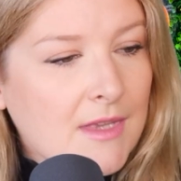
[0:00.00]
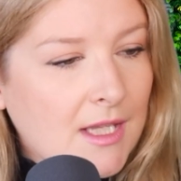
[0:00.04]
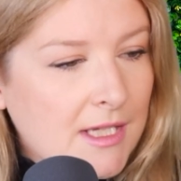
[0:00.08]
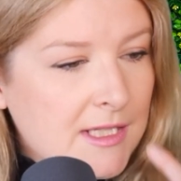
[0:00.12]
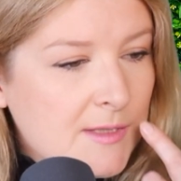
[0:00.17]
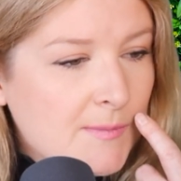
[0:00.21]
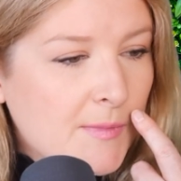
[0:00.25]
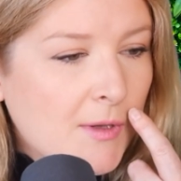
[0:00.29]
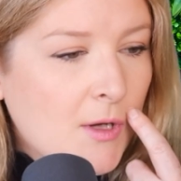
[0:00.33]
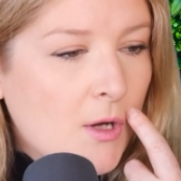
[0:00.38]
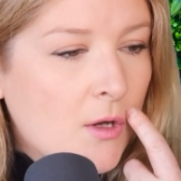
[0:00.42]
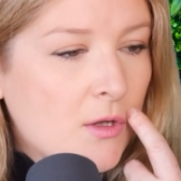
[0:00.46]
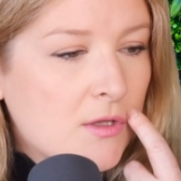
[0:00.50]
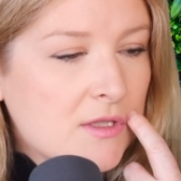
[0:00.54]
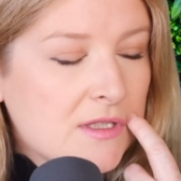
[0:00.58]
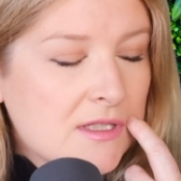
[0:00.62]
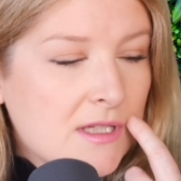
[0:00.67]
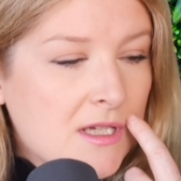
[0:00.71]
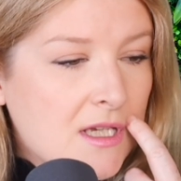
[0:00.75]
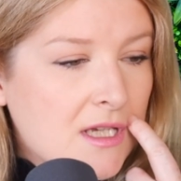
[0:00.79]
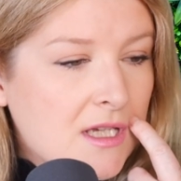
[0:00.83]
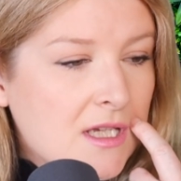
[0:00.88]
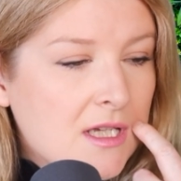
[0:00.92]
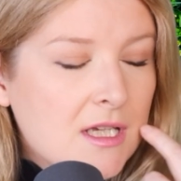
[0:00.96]
is because
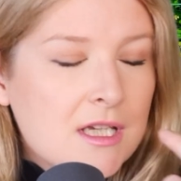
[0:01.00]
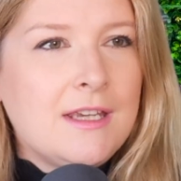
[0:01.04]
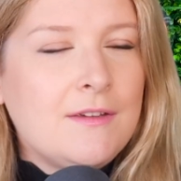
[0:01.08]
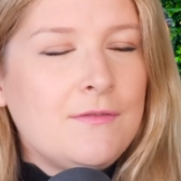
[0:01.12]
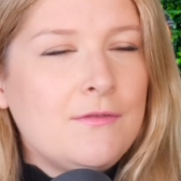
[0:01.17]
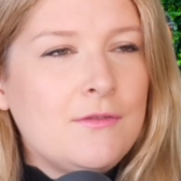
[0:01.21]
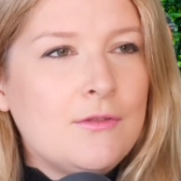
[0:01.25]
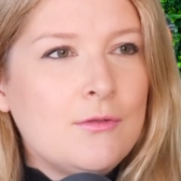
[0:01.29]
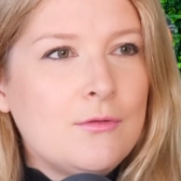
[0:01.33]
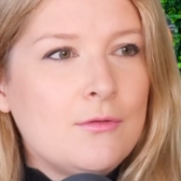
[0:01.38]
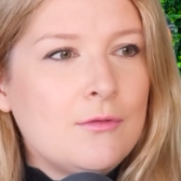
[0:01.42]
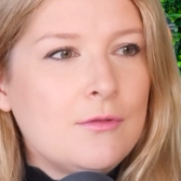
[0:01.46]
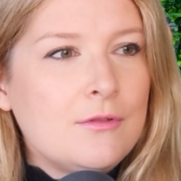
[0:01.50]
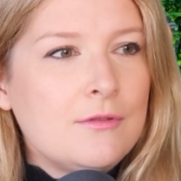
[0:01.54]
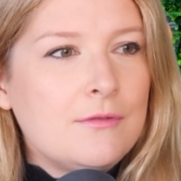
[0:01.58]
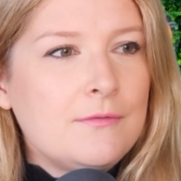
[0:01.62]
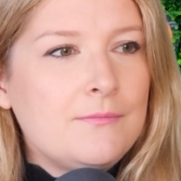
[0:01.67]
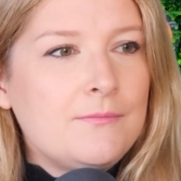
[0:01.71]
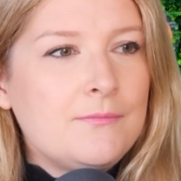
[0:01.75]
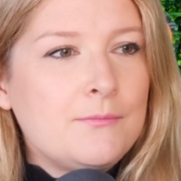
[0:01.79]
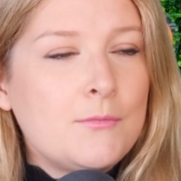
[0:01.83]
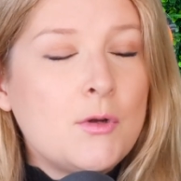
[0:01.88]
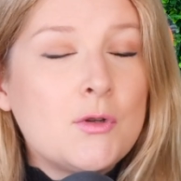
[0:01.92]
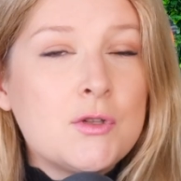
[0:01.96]
if you're
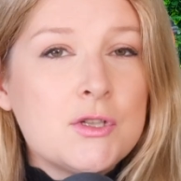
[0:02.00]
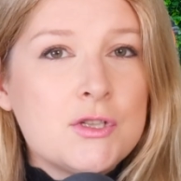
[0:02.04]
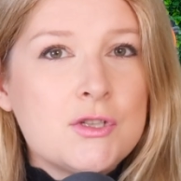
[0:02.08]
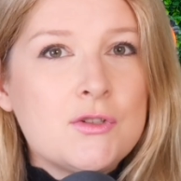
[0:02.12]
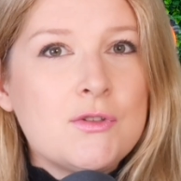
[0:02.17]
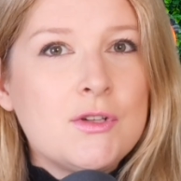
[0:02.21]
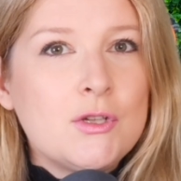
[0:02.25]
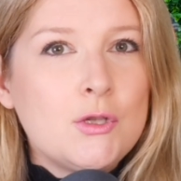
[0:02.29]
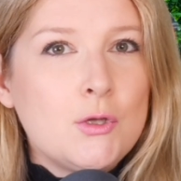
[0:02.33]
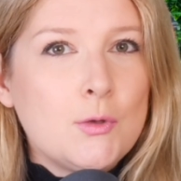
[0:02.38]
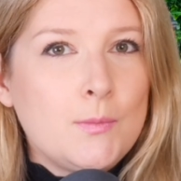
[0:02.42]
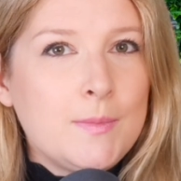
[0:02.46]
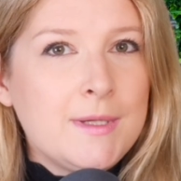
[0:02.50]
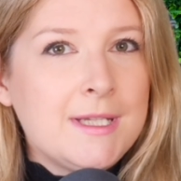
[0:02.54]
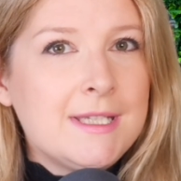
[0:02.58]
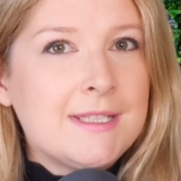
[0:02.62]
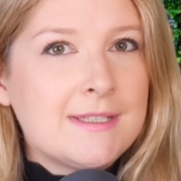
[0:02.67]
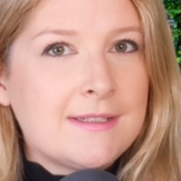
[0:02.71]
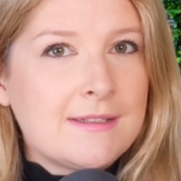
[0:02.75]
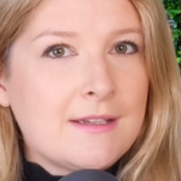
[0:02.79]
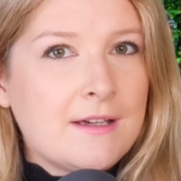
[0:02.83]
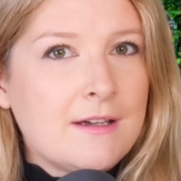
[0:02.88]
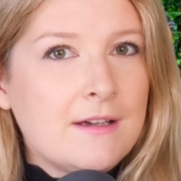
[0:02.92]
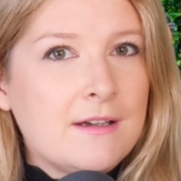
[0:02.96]
monitoring your
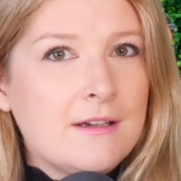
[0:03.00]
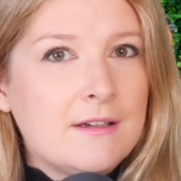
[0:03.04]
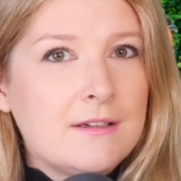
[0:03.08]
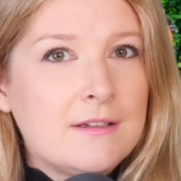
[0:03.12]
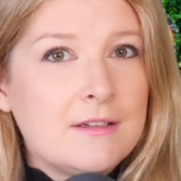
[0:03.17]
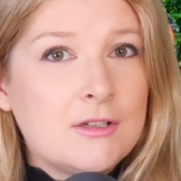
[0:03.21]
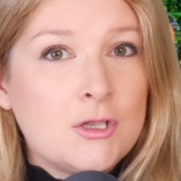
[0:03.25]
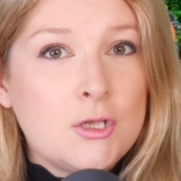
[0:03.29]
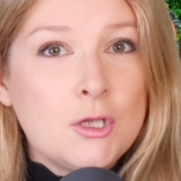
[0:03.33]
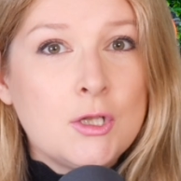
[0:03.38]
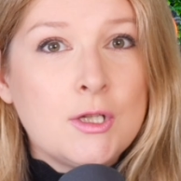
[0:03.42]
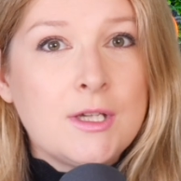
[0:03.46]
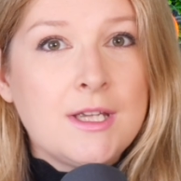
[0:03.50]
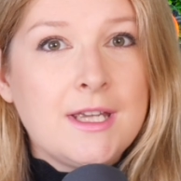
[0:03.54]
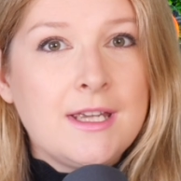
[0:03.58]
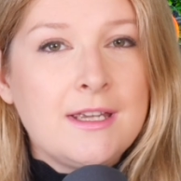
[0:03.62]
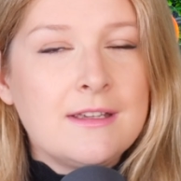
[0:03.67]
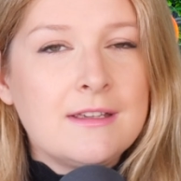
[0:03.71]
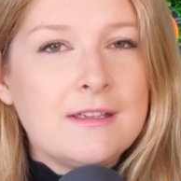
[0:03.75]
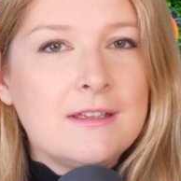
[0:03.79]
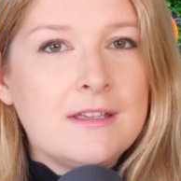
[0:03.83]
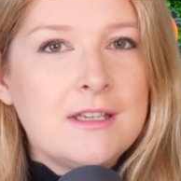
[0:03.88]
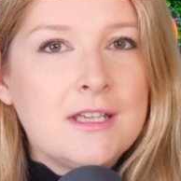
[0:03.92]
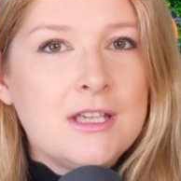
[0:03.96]
pizza
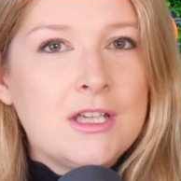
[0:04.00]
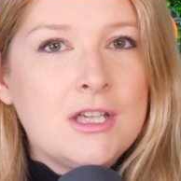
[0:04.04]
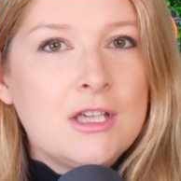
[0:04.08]
cooking,